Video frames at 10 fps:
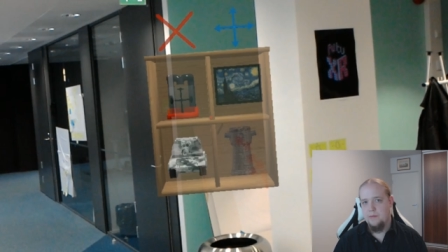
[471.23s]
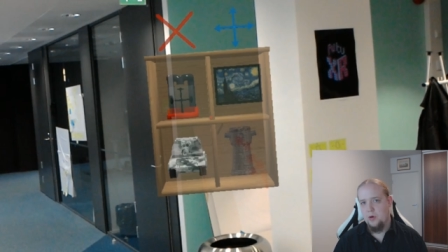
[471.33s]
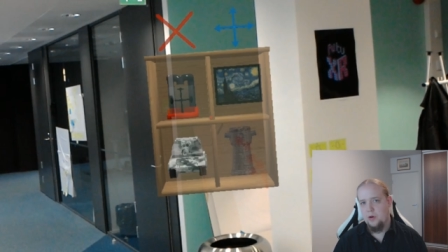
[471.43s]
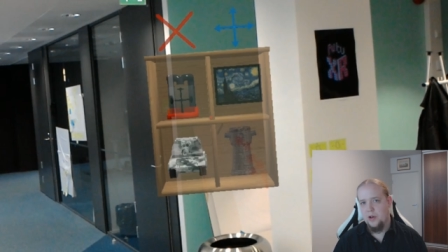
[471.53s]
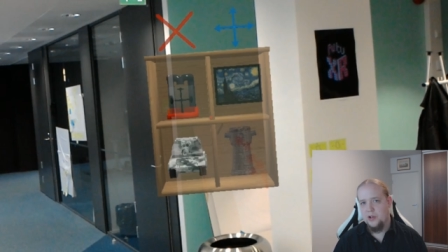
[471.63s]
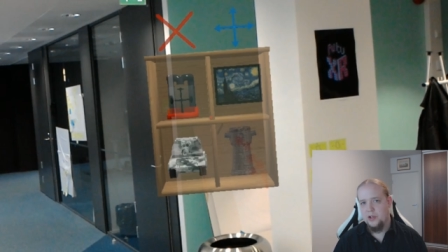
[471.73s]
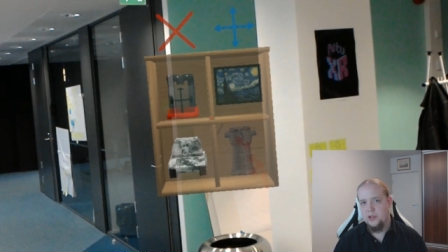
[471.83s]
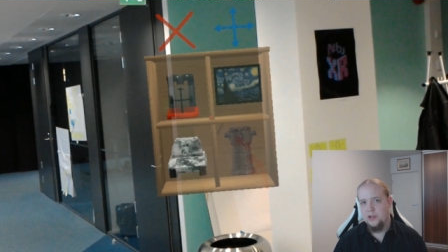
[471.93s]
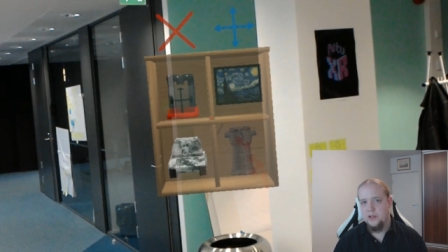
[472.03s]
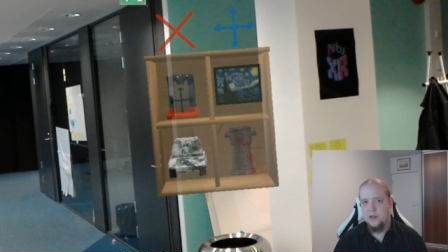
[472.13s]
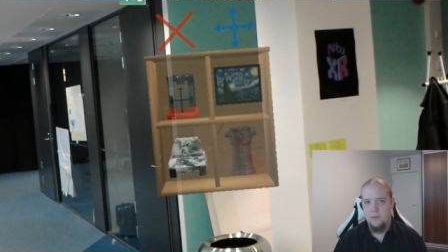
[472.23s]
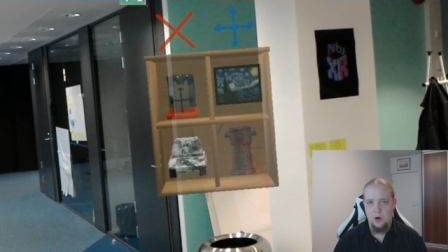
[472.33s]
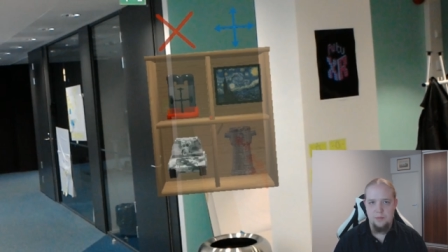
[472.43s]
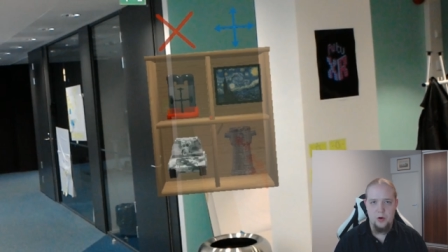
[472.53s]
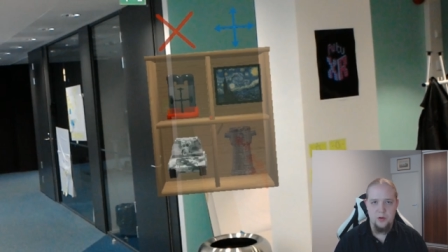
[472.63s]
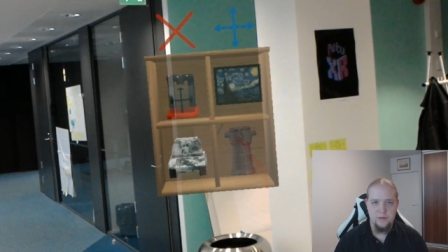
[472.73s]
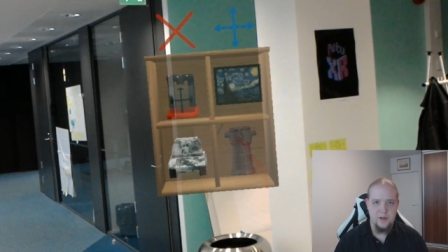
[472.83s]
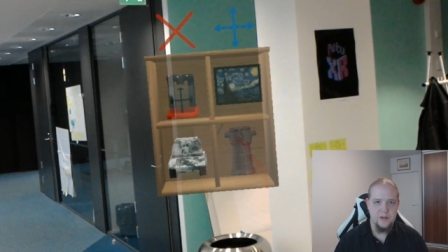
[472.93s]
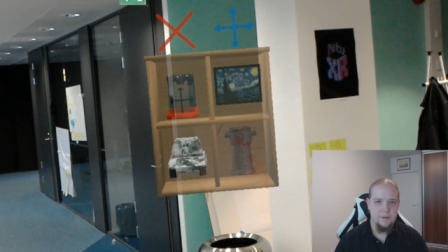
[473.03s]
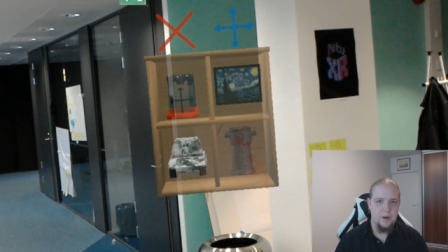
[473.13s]
more collisions, the more
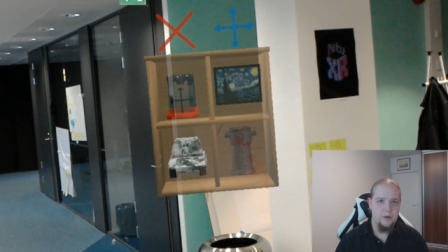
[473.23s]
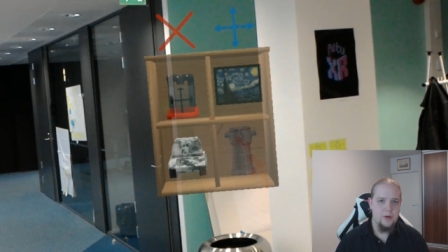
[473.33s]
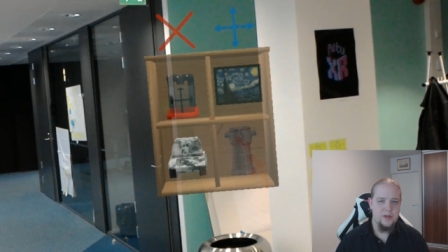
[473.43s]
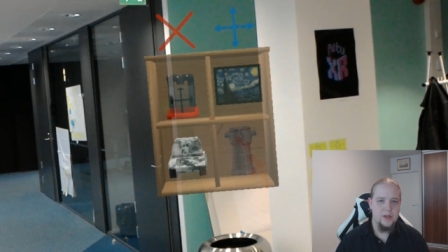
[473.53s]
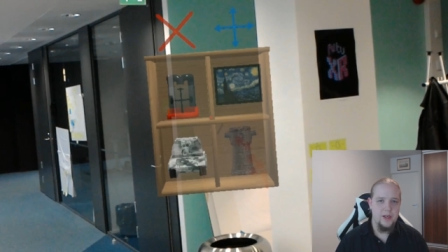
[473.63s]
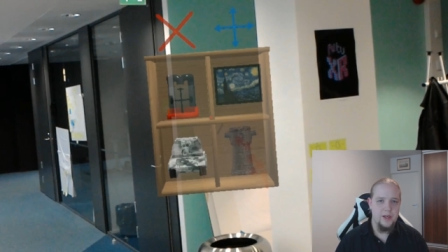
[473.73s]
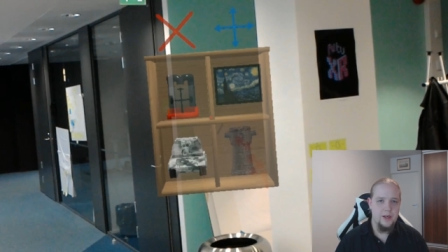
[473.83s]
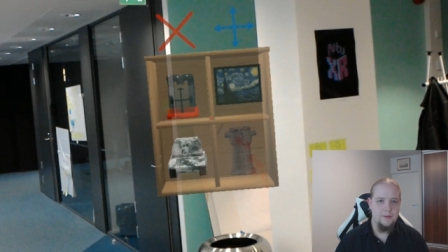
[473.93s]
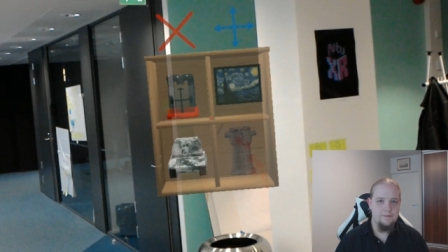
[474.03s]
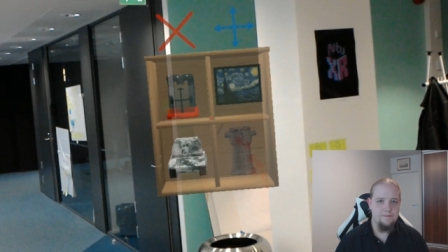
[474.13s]
processing power is needed.